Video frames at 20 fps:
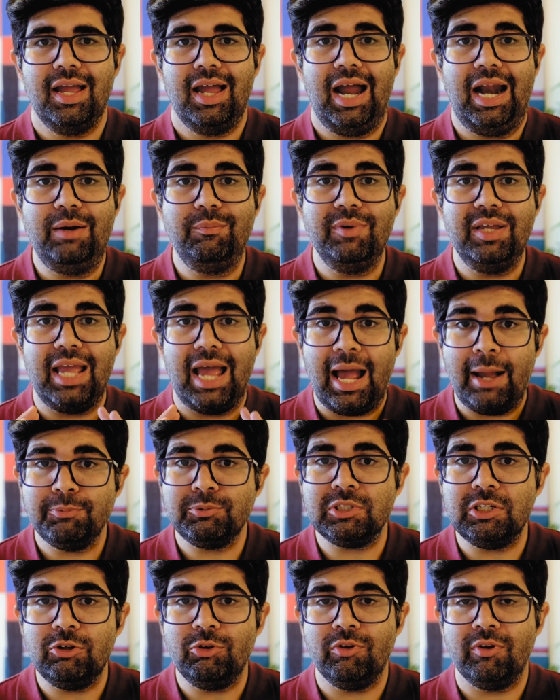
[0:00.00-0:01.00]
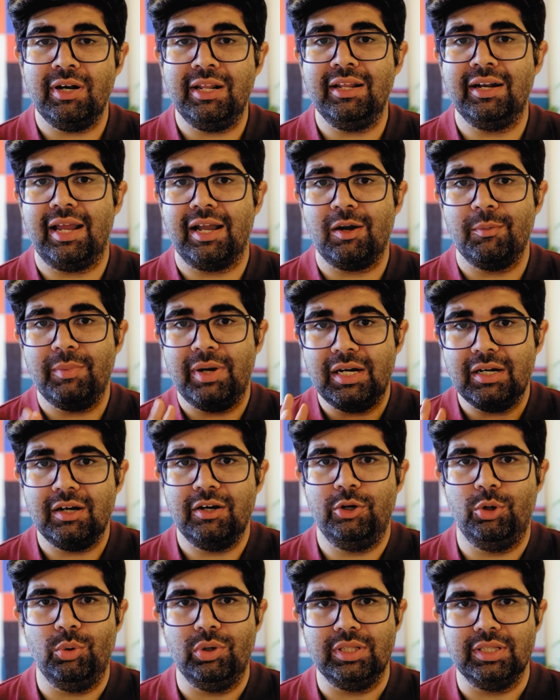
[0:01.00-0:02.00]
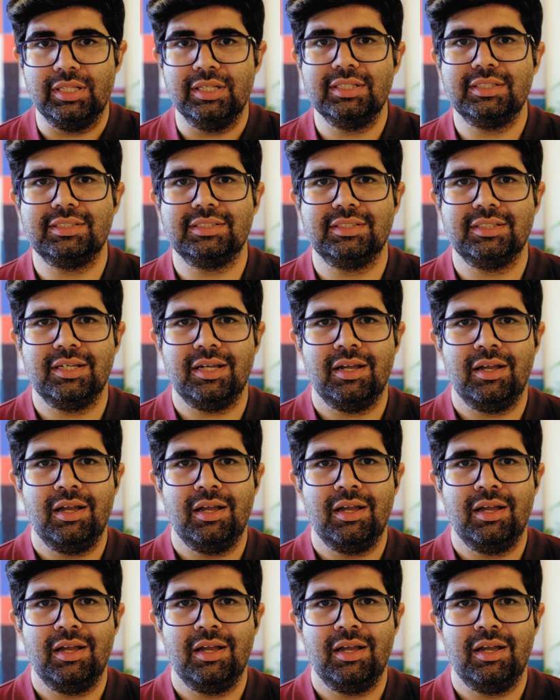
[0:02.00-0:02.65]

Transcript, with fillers: And we absolutely recommend doing this.